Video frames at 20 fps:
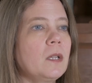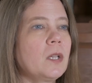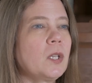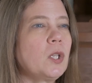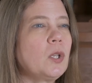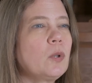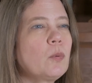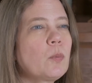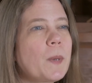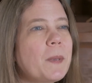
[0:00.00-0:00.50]

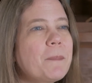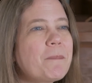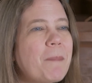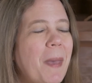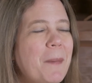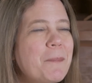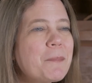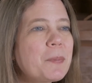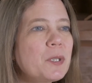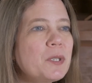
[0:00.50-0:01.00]
You
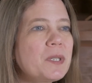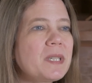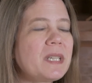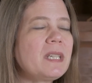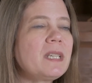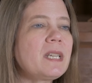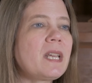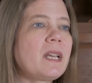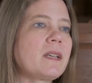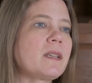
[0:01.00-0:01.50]
remember
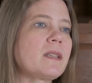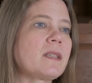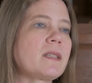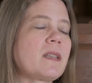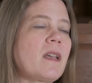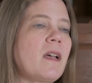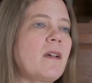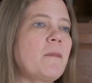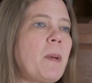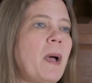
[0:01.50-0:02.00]

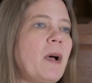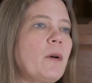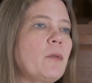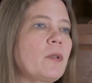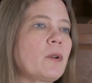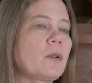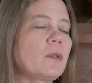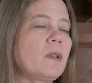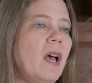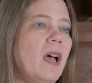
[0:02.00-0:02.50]
details about
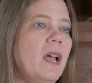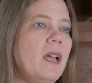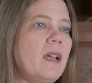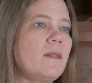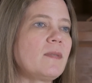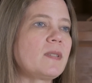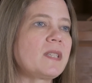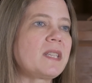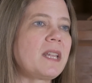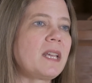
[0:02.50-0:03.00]
their
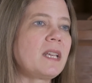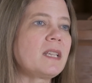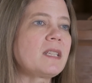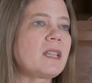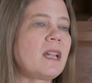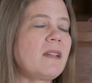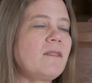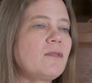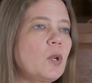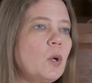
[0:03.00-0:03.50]
lives, things
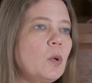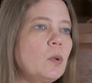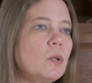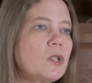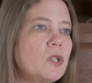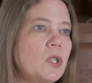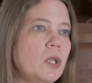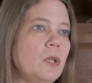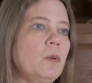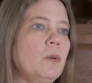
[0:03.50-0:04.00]
they've
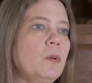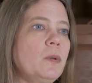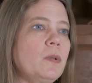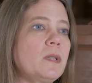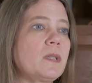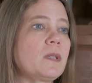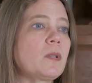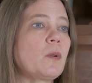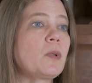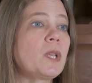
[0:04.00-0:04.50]
told you,
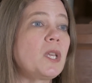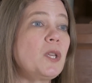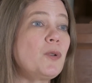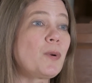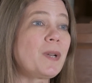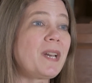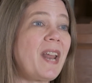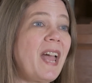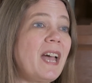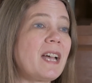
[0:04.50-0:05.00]
so that you
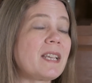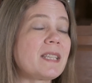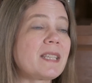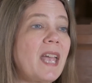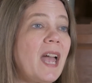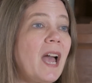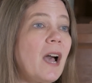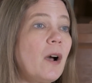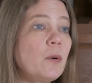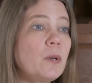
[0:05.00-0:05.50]
can ask,
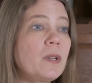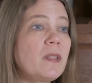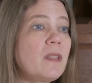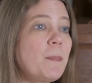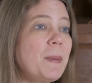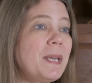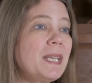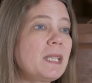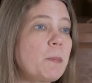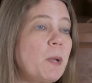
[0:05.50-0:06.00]
how did the
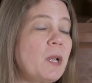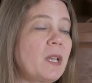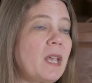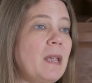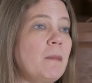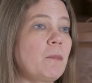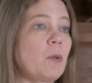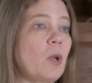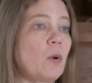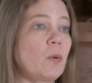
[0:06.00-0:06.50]
baseball
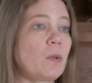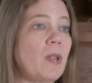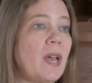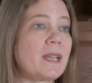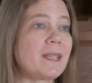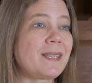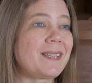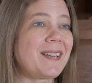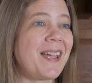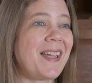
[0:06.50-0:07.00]
game go
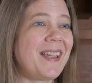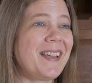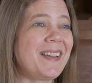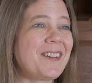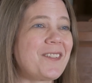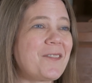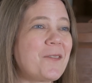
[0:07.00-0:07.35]
last night?